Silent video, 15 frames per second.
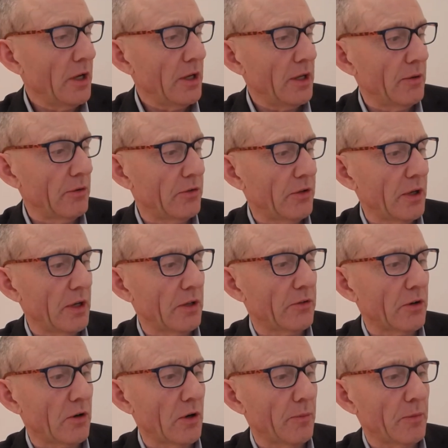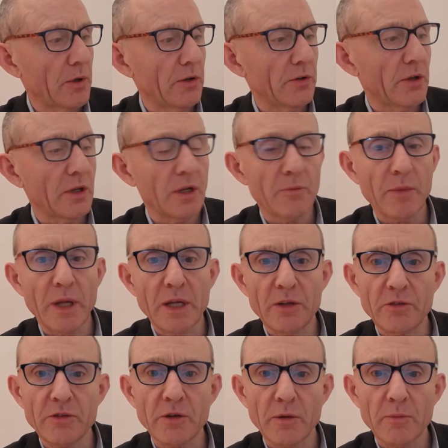you would say it's a group containing many
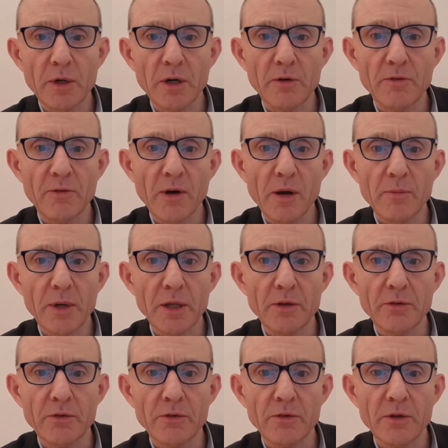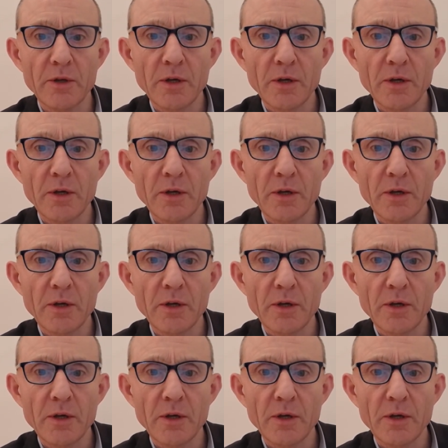similar families.